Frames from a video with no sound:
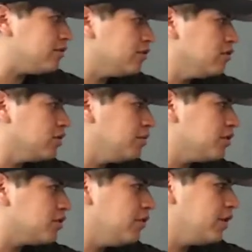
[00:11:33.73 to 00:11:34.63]
So
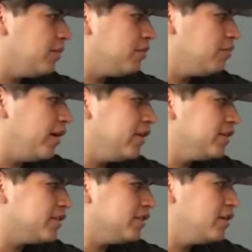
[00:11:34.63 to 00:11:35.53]
someone's turning up the
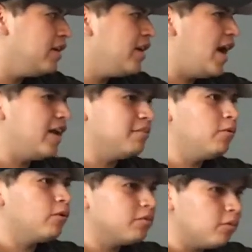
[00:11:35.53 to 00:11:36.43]
brightness and adding
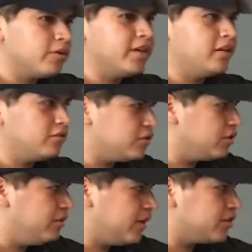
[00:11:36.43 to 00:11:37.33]
more and more yellow to
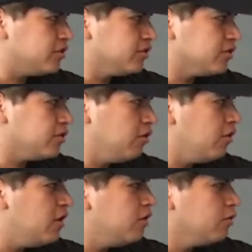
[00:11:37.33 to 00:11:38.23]
the mixture.
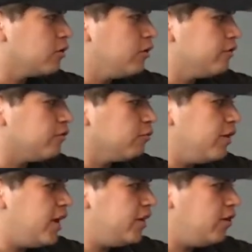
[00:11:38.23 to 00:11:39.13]
So we're going from
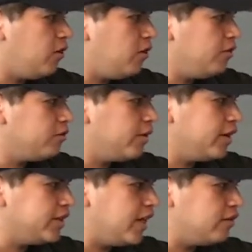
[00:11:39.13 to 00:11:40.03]
red all the
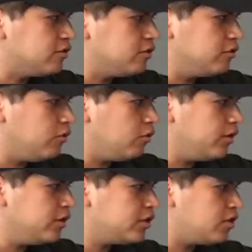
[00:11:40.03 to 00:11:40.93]
way down to an
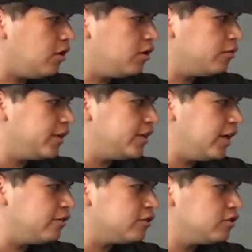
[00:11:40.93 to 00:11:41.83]
orange, all the way
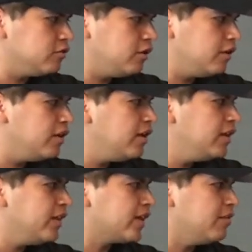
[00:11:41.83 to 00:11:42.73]
down to
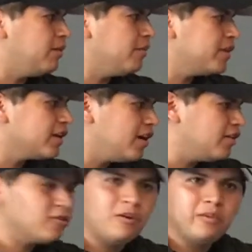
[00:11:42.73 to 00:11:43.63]
like a pumpkin
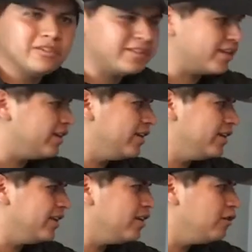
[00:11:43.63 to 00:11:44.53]
color, almost like a
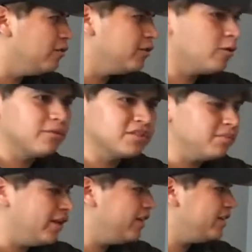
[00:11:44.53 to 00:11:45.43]
yellow and orange
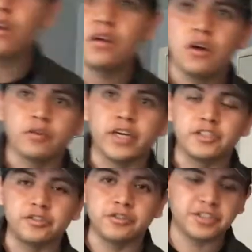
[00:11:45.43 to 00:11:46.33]
blend. Okay,
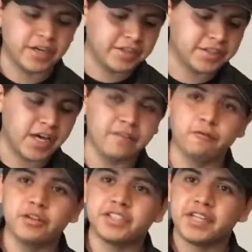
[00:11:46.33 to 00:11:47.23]
Junior Giants,
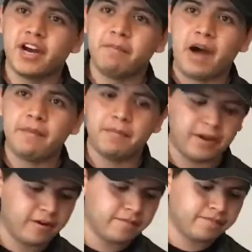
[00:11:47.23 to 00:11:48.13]
I've rinsed out Papa
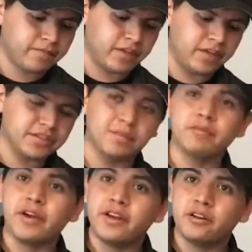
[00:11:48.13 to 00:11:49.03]
Bear. He is a
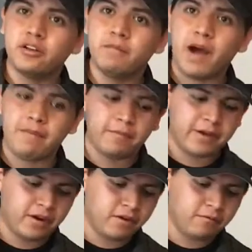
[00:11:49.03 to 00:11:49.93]
brand new Papa
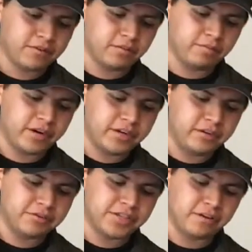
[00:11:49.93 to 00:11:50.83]
Bear with a brand
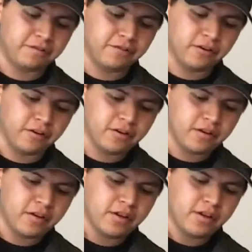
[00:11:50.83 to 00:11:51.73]
new set of fur.
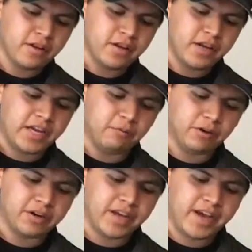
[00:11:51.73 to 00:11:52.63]
And
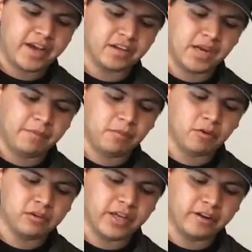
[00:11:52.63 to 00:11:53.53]
we're gonna add a couple
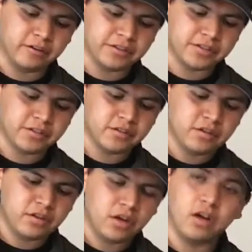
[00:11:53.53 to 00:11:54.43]
more layers
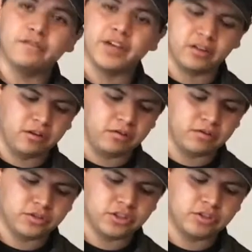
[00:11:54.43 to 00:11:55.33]
of yellow
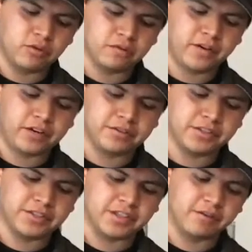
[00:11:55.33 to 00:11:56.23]
to our final
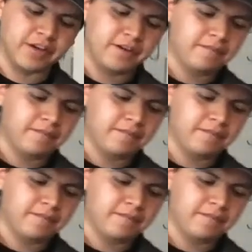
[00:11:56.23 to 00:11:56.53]
sunset, okay?